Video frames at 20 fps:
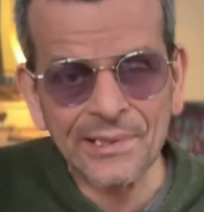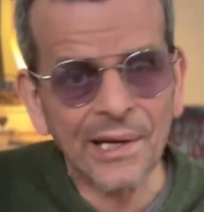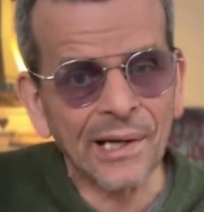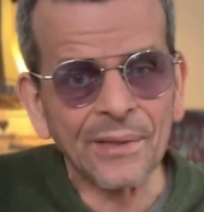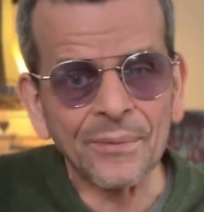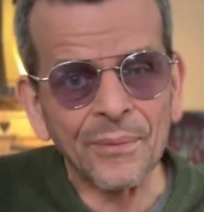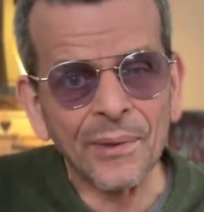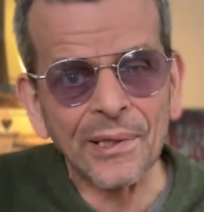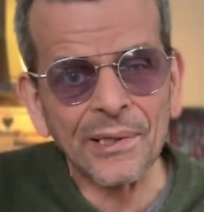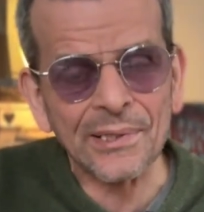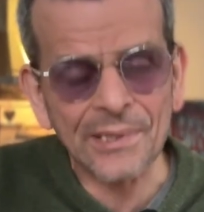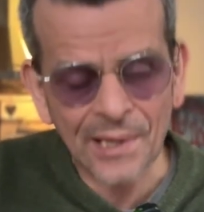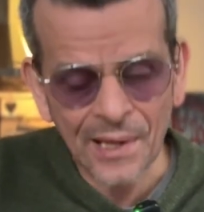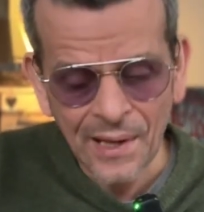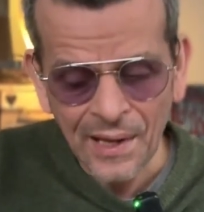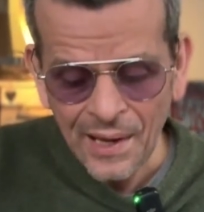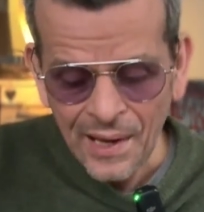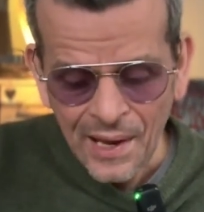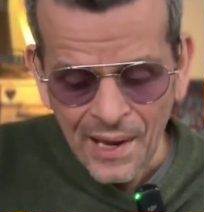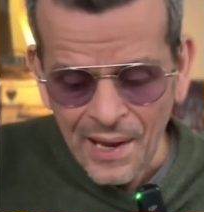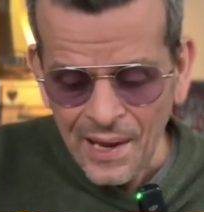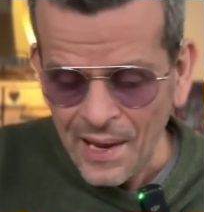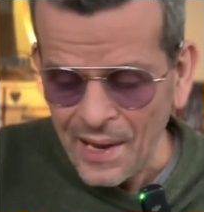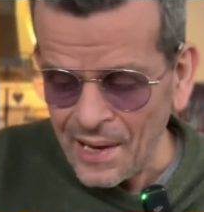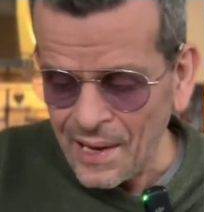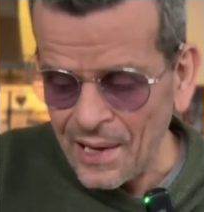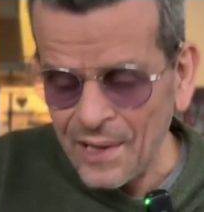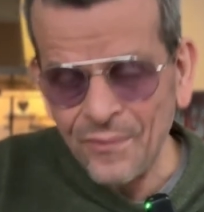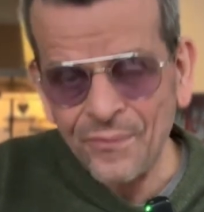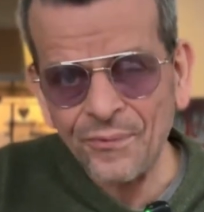mix.
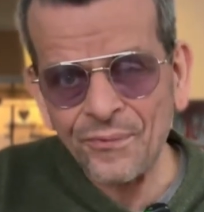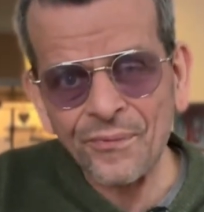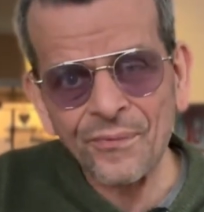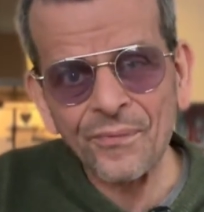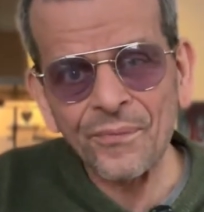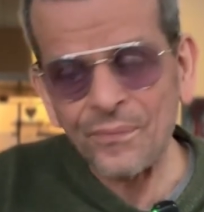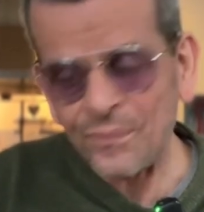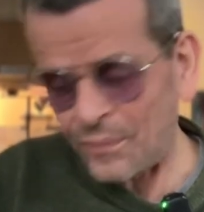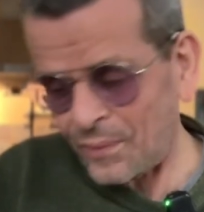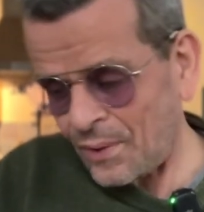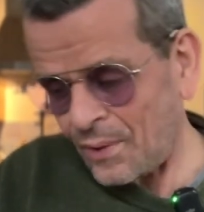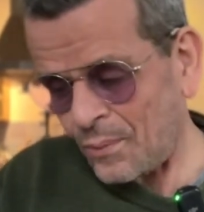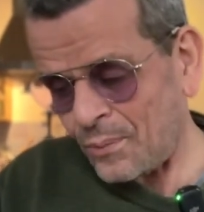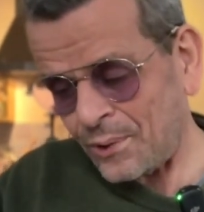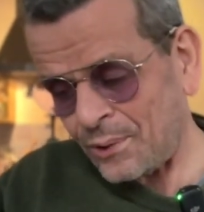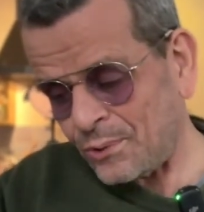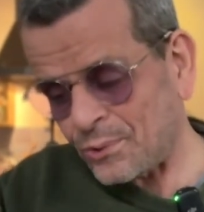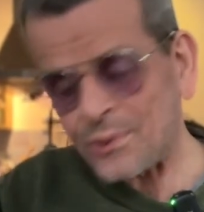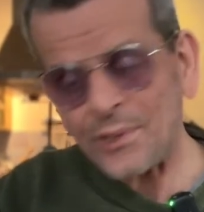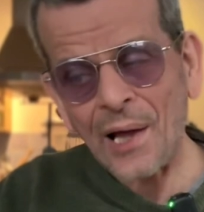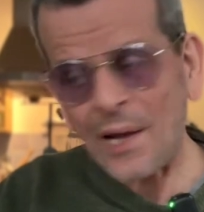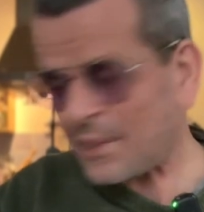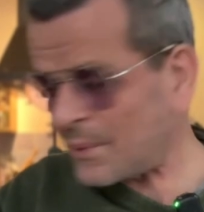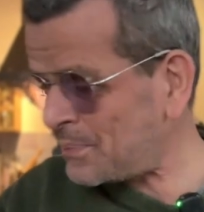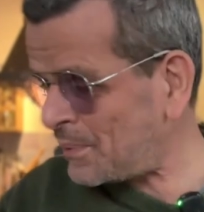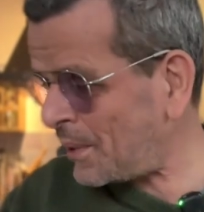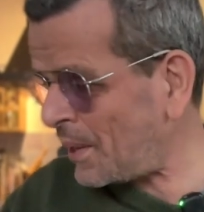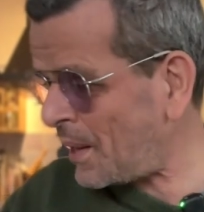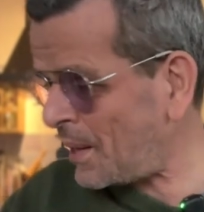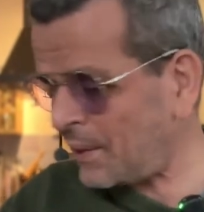If when you start
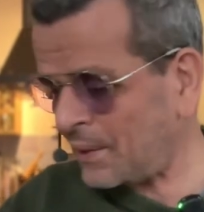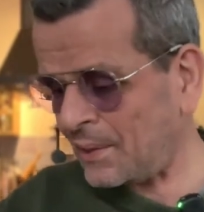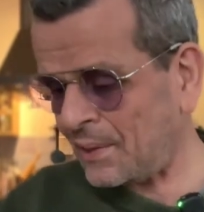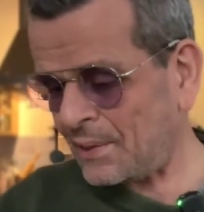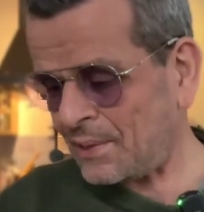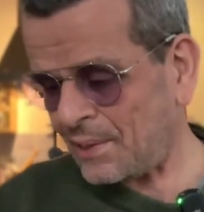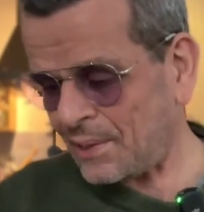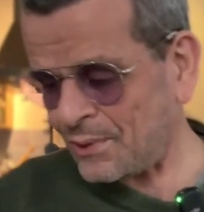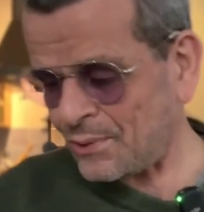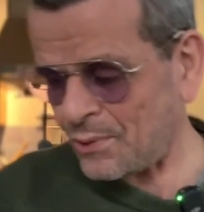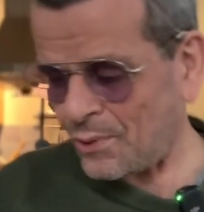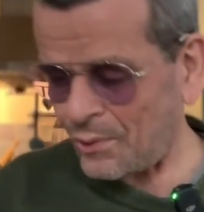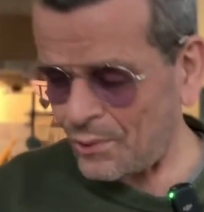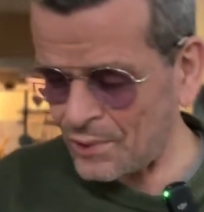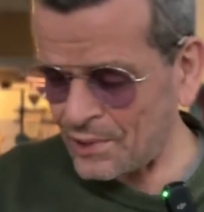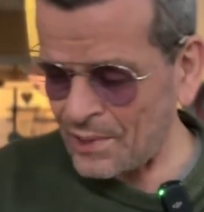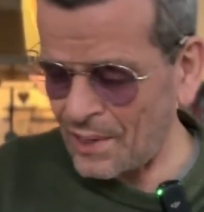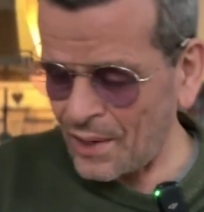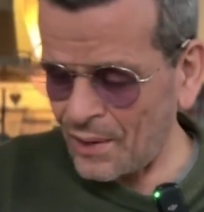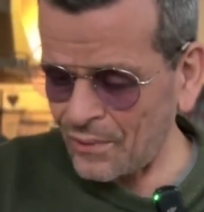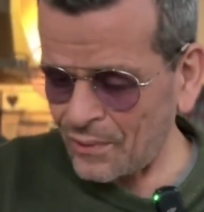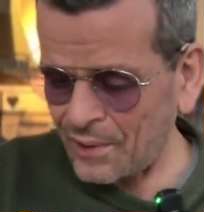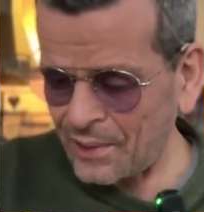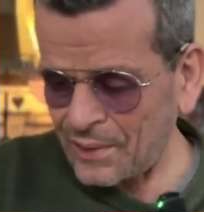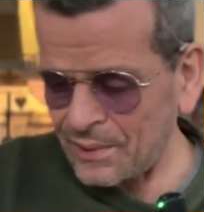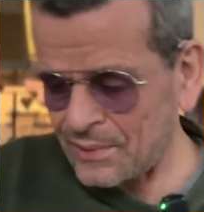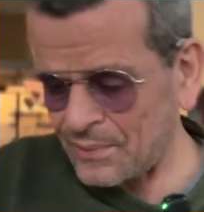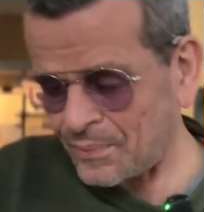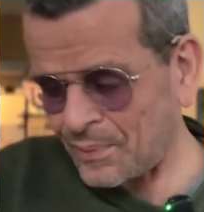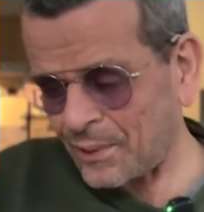applying it, it turns out that
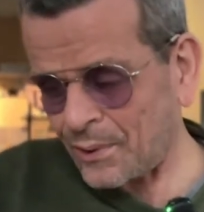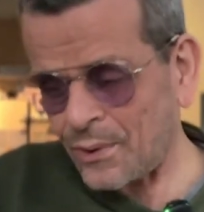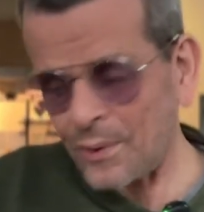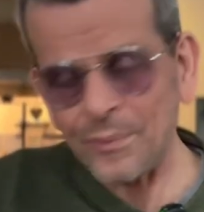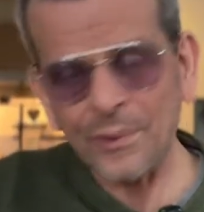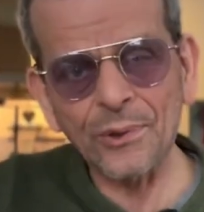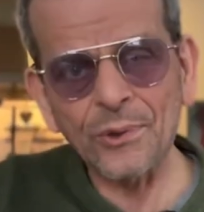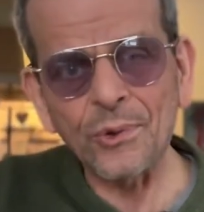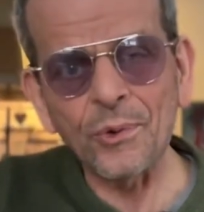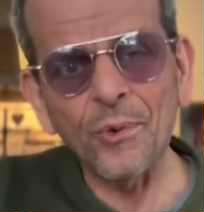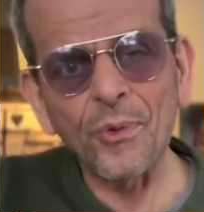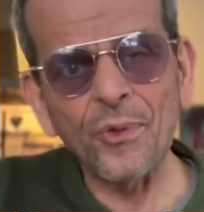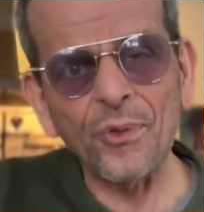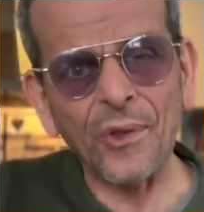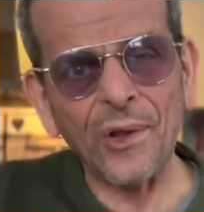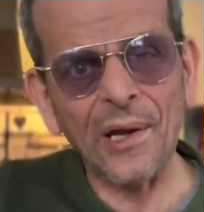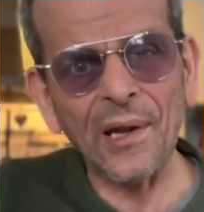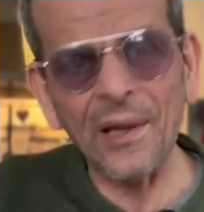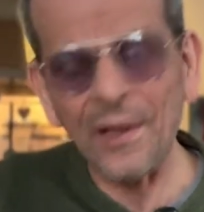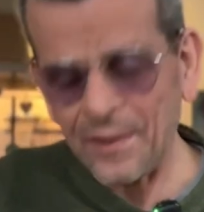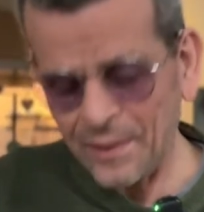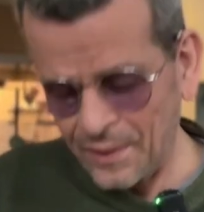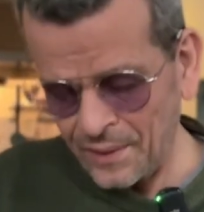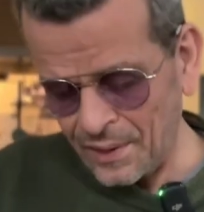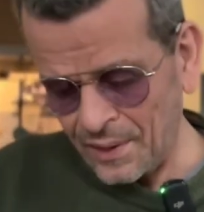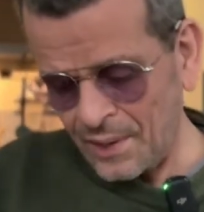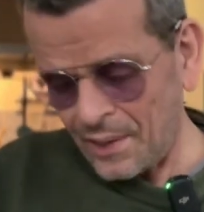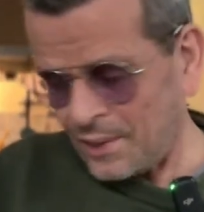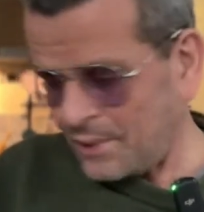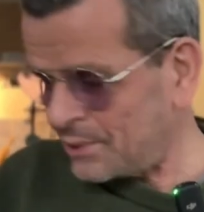it's becoming too thin,
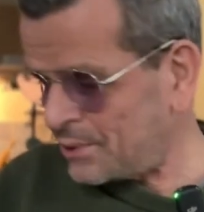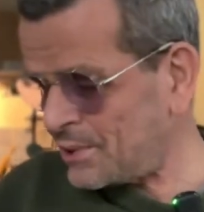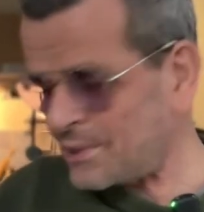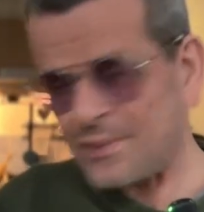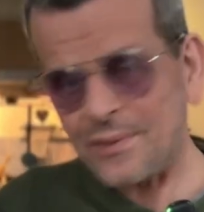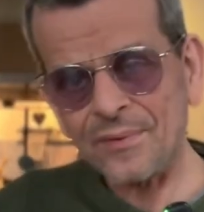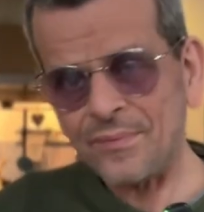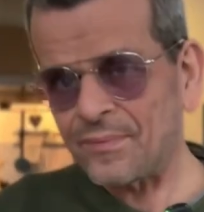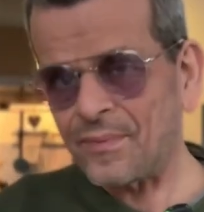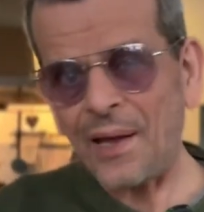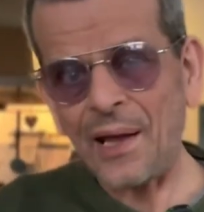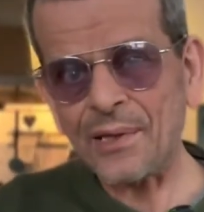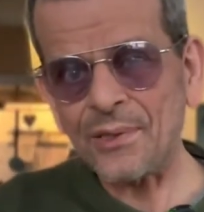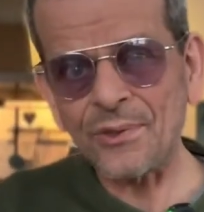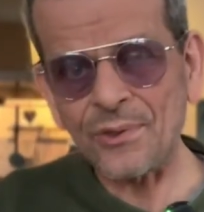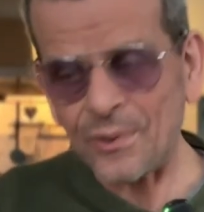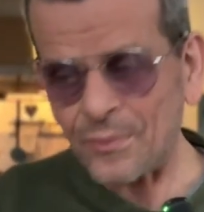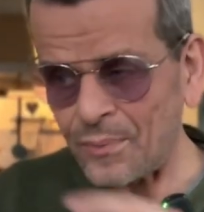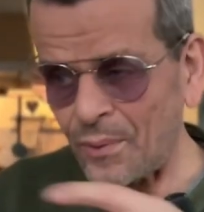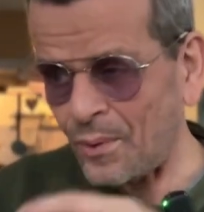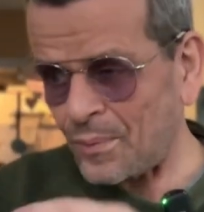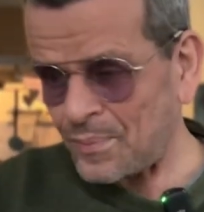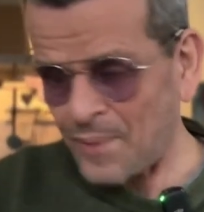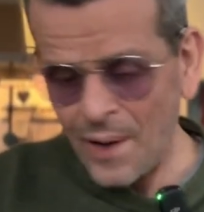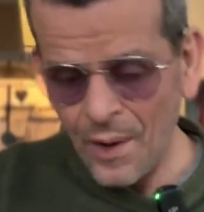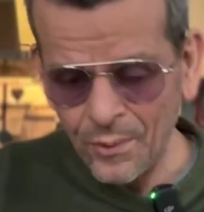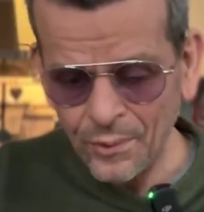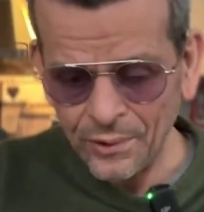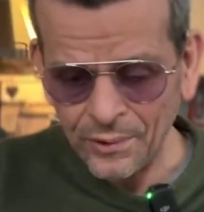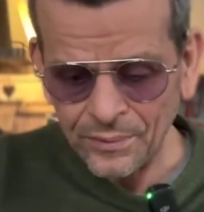just add some more
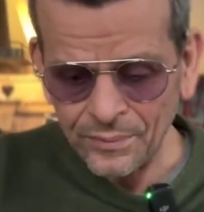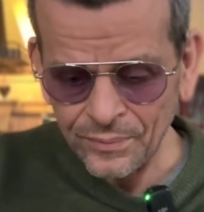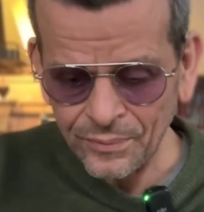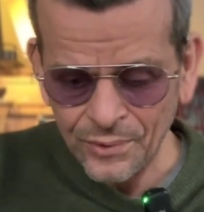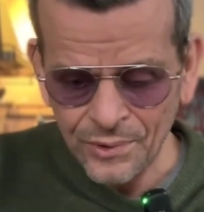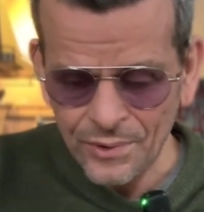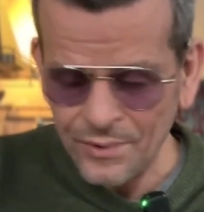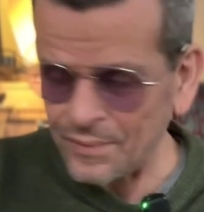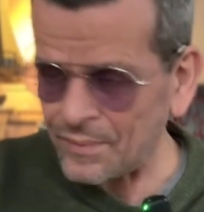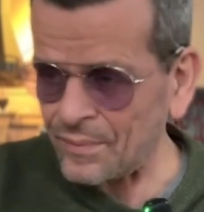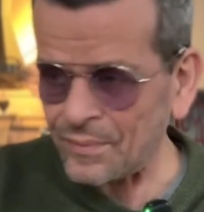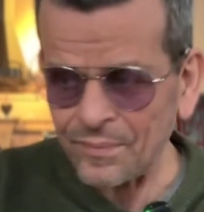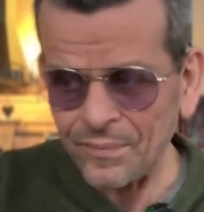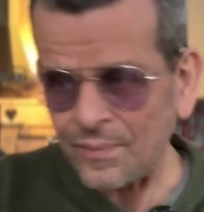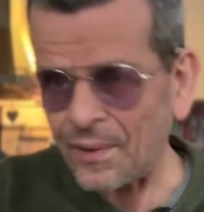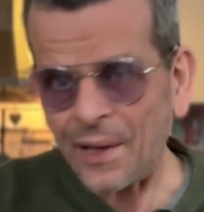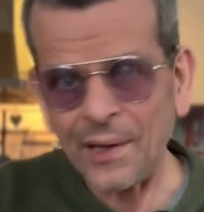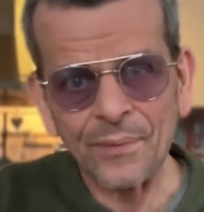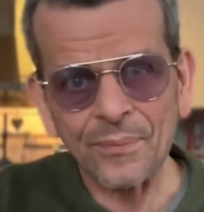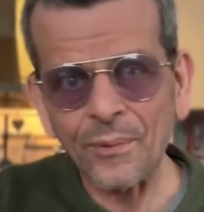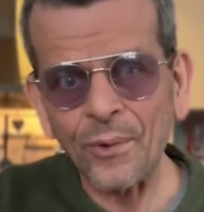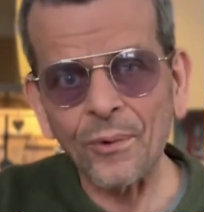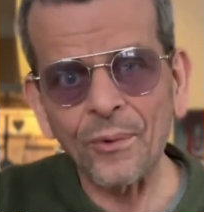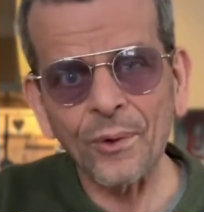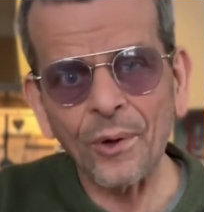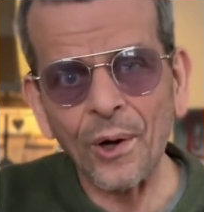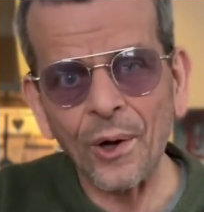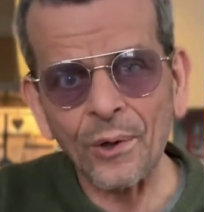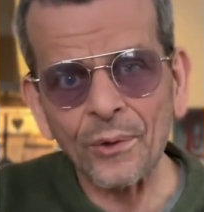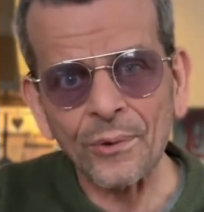powder. Just add more
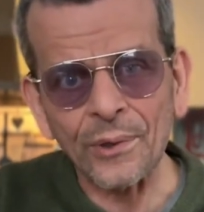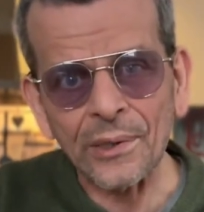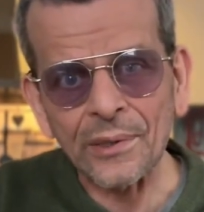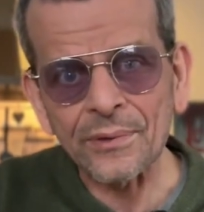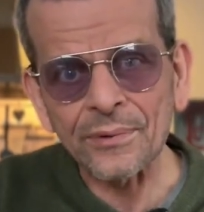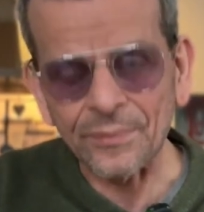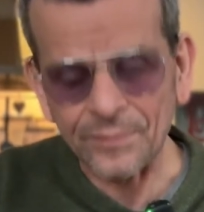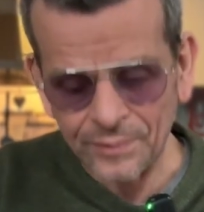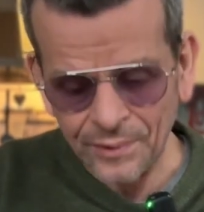colorant.